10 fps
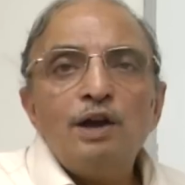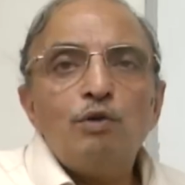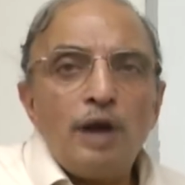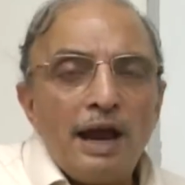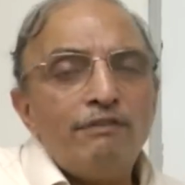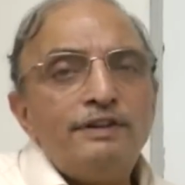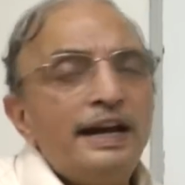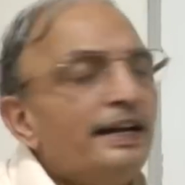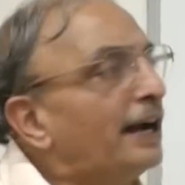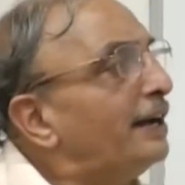We have
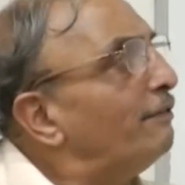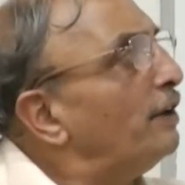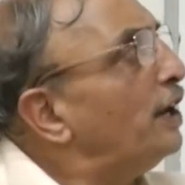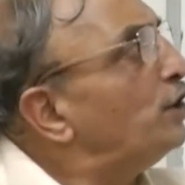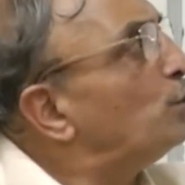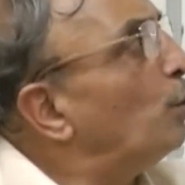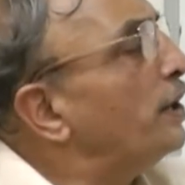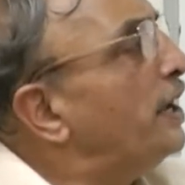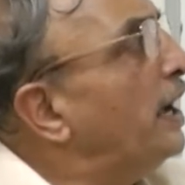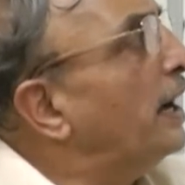tentatively shown
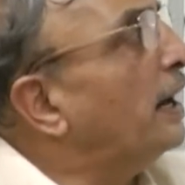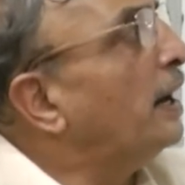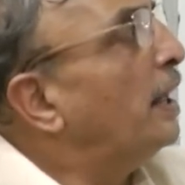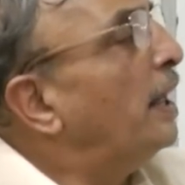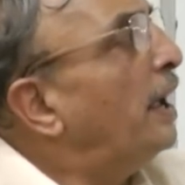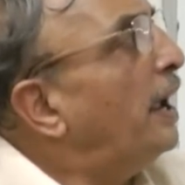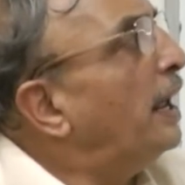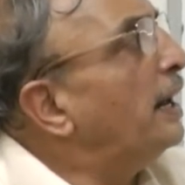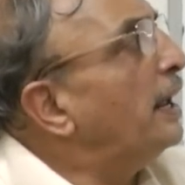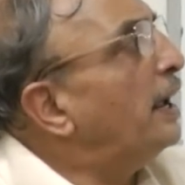here
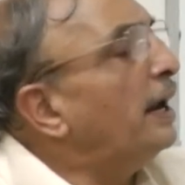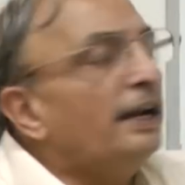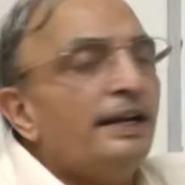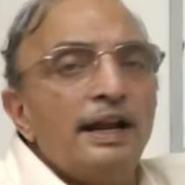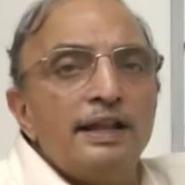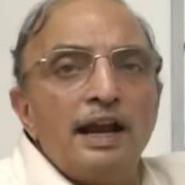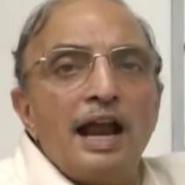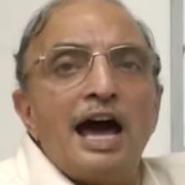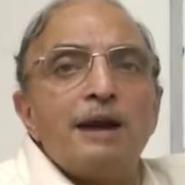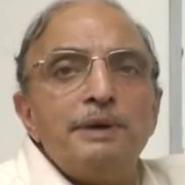an internal
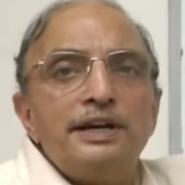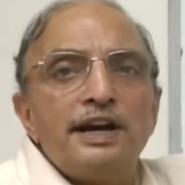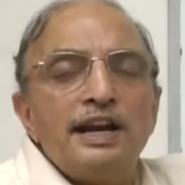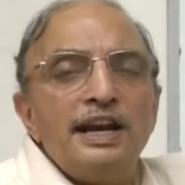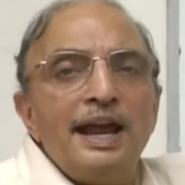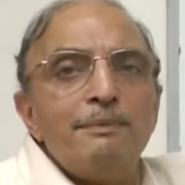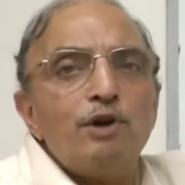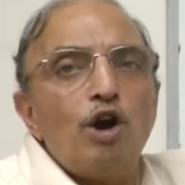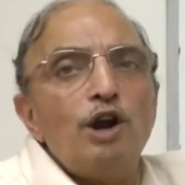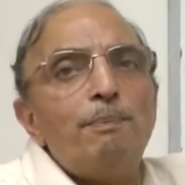arbitrary name
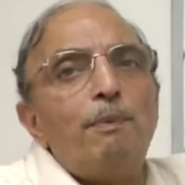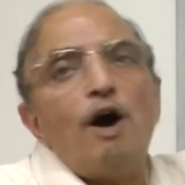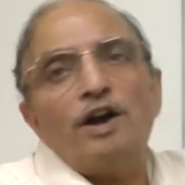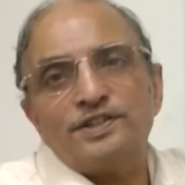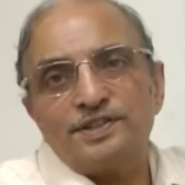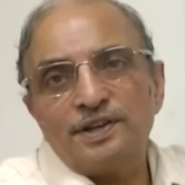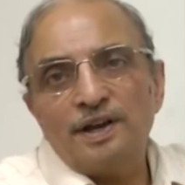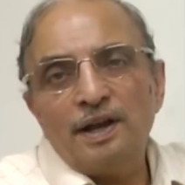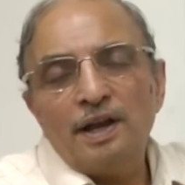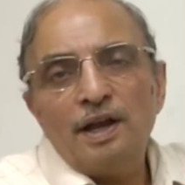called pos.
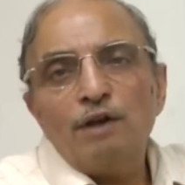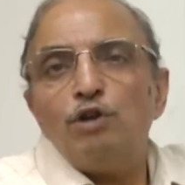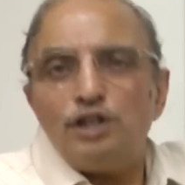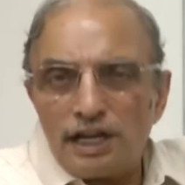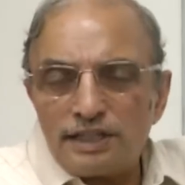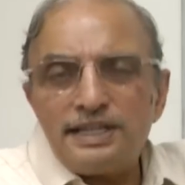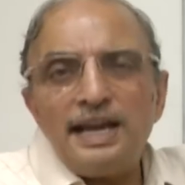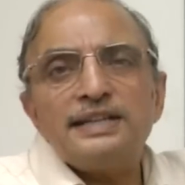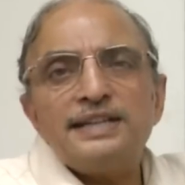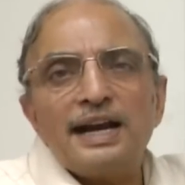We shall see
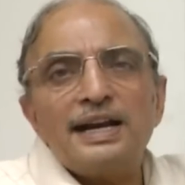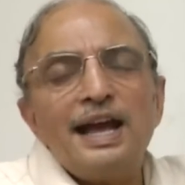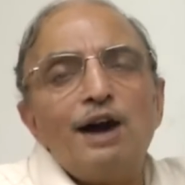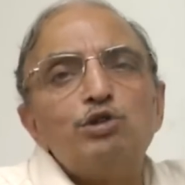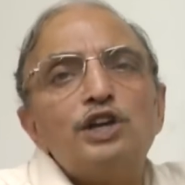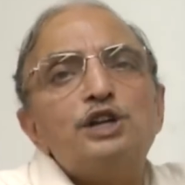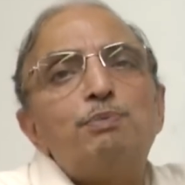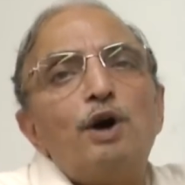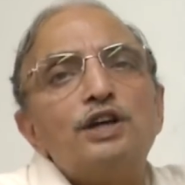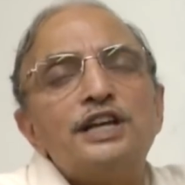exactly how
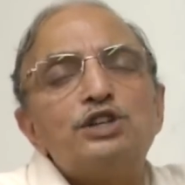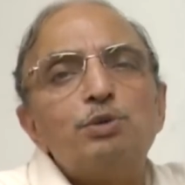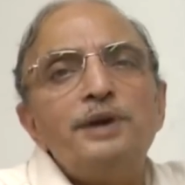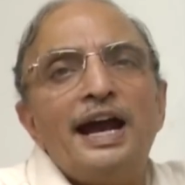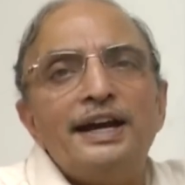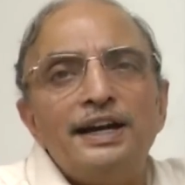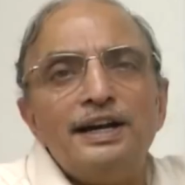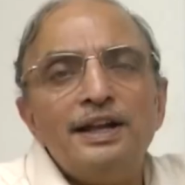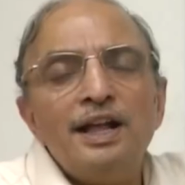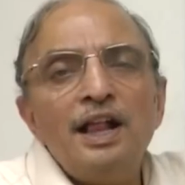such pos has to be handled,